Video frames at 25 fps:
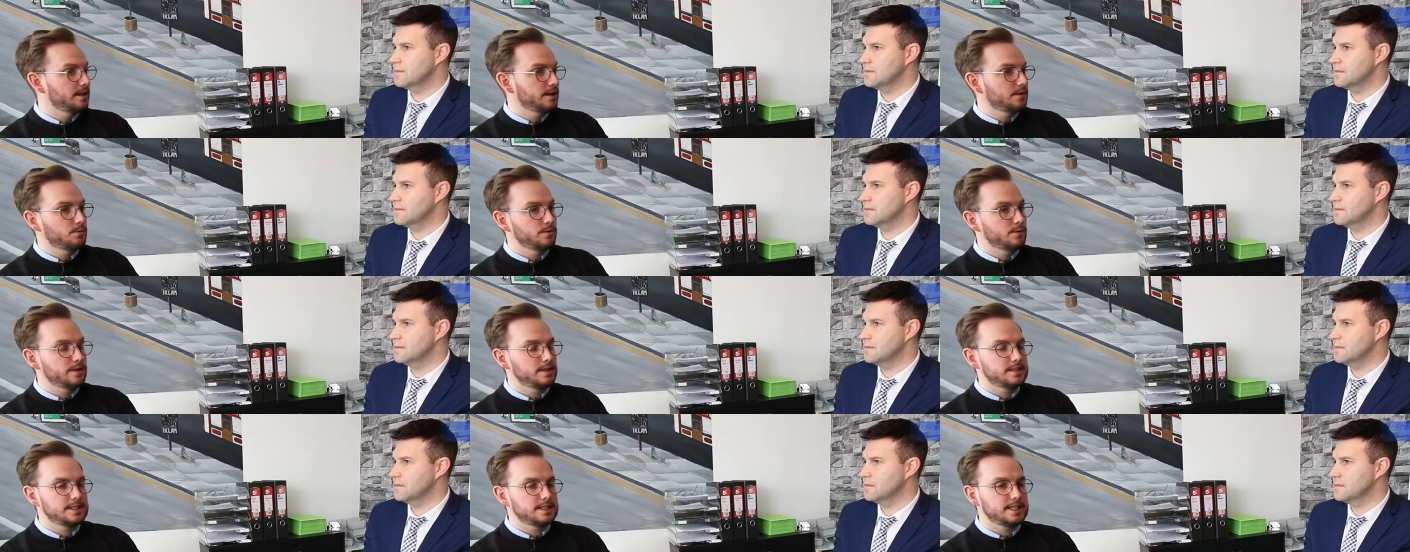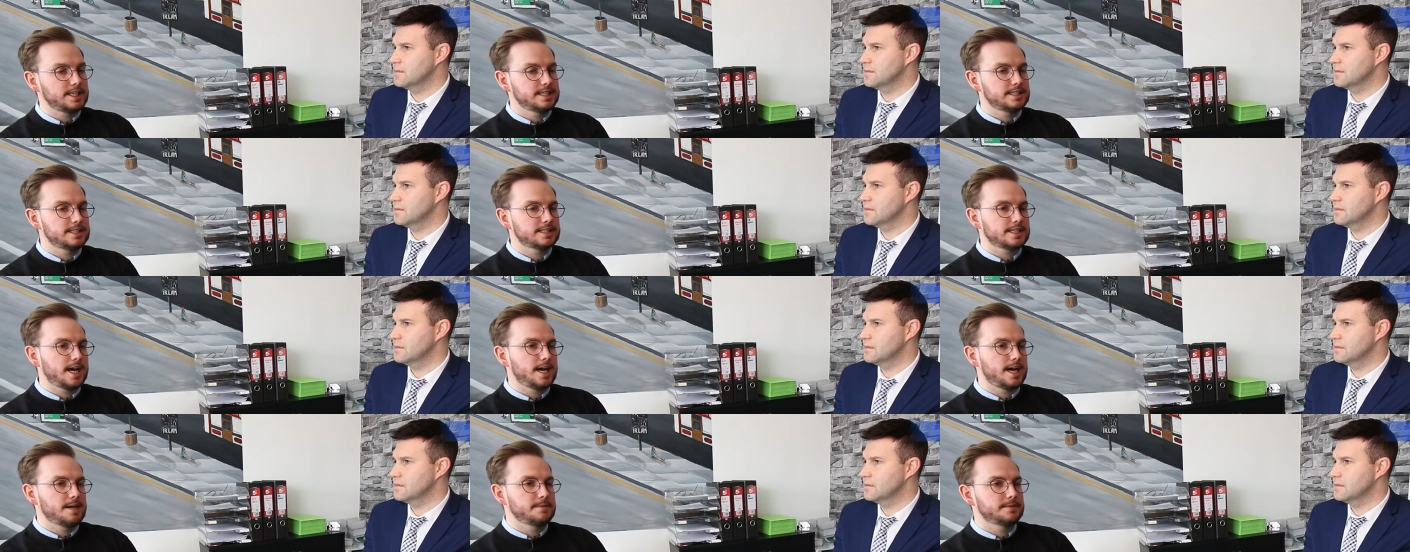Speaker 1: We see
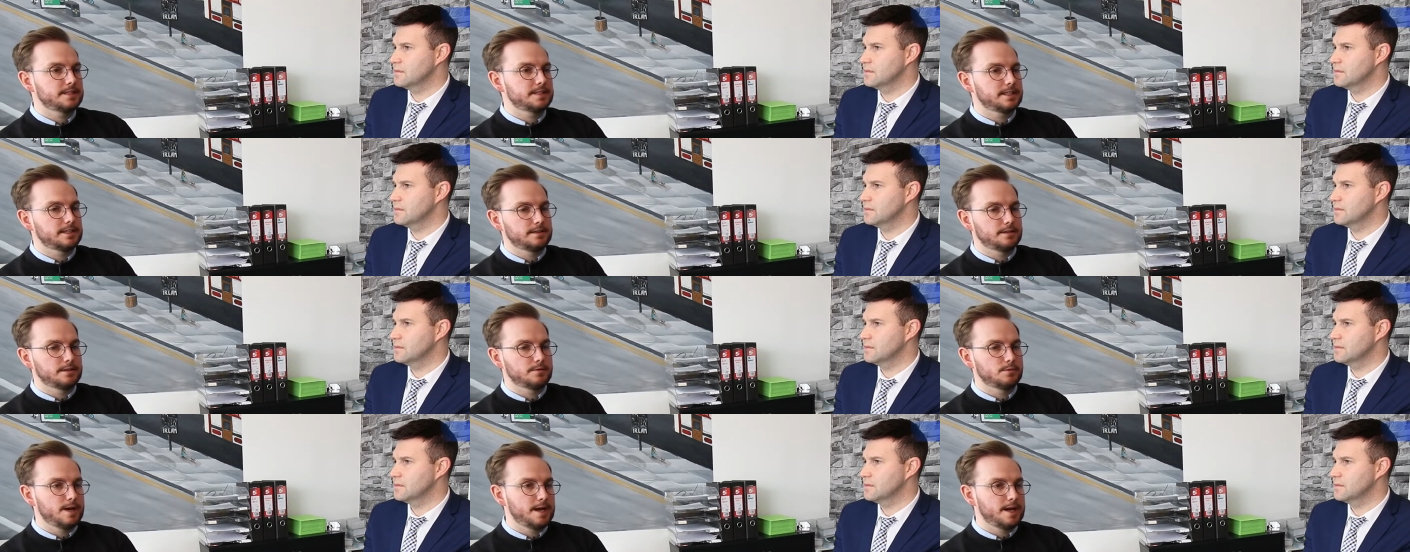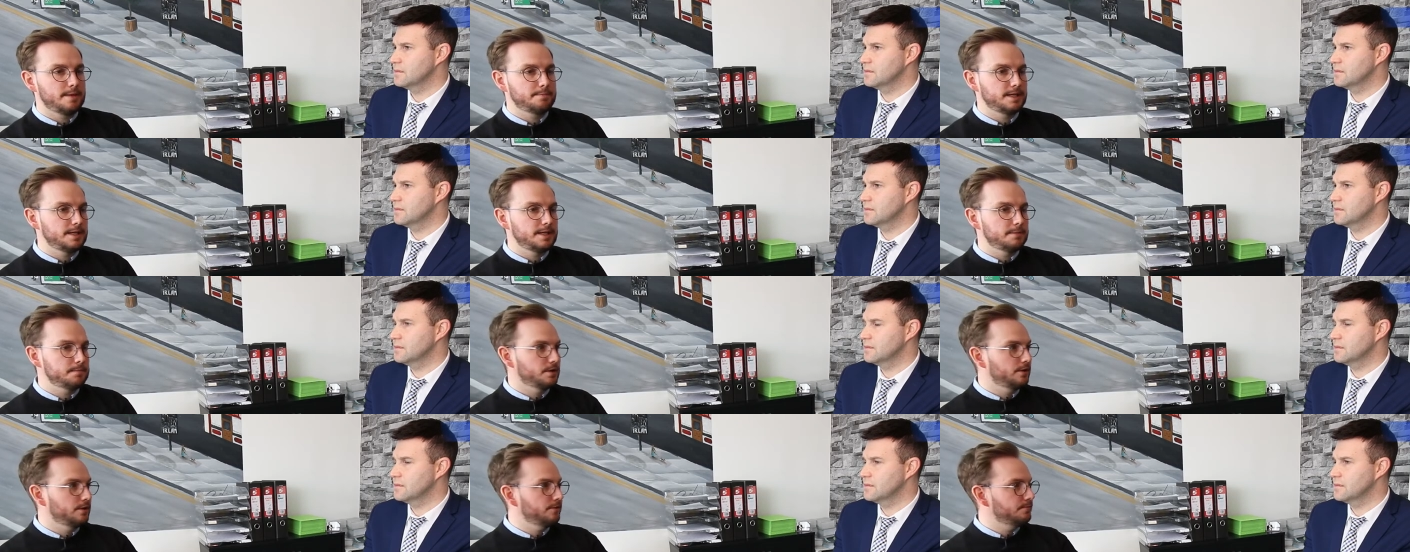times where
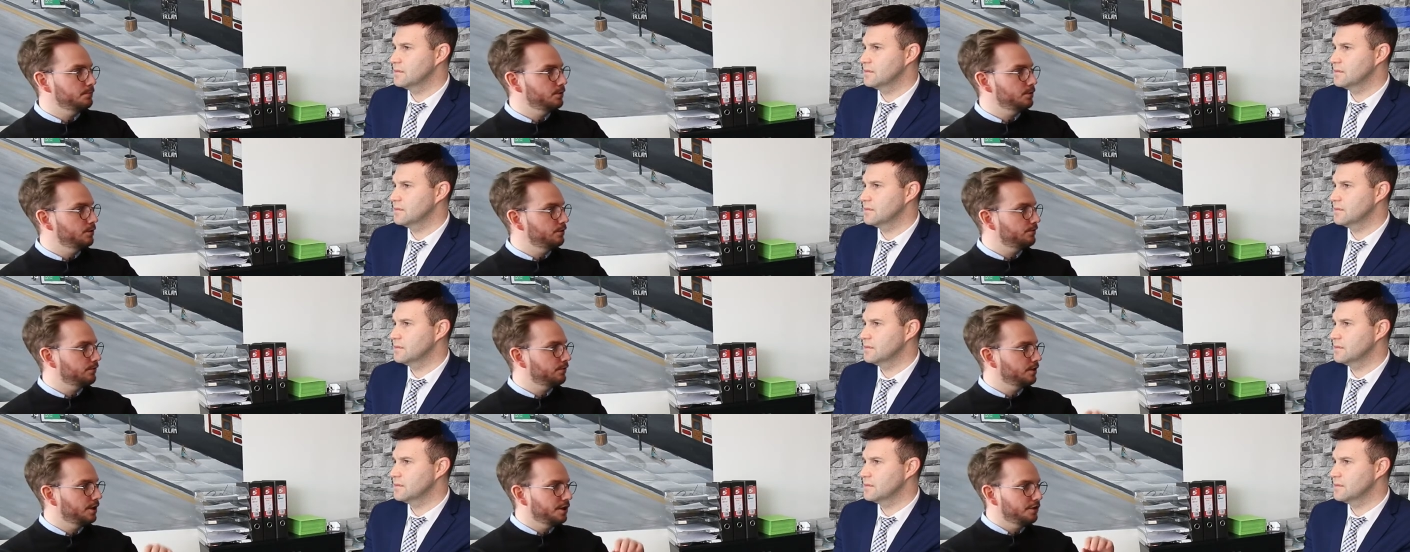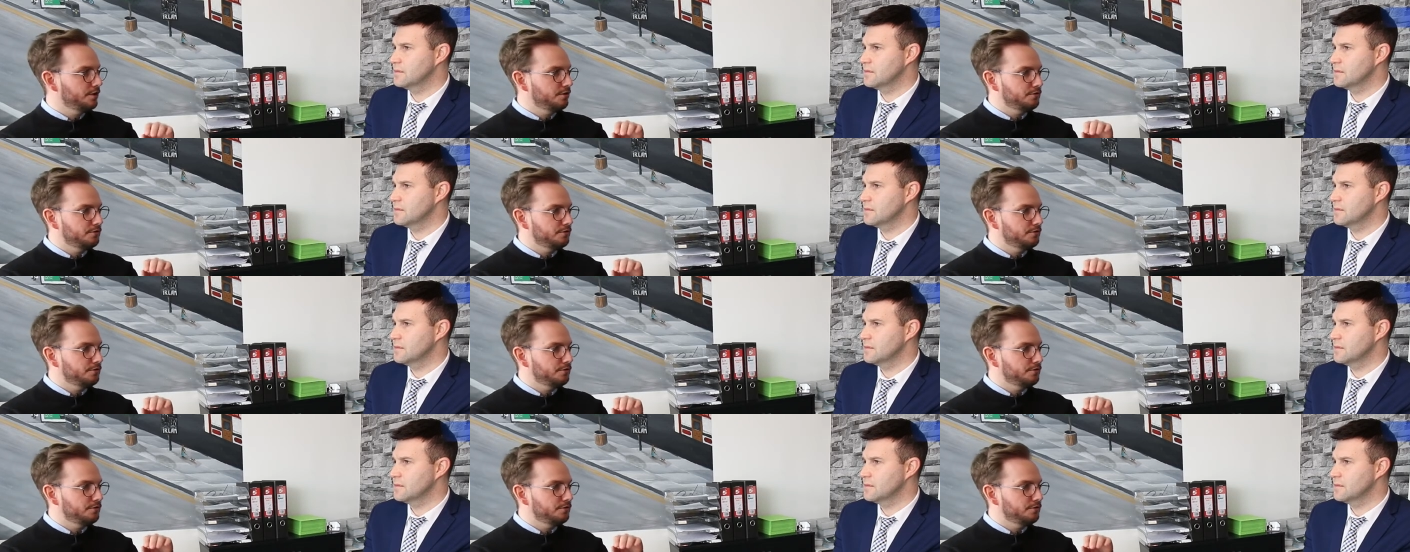people have moved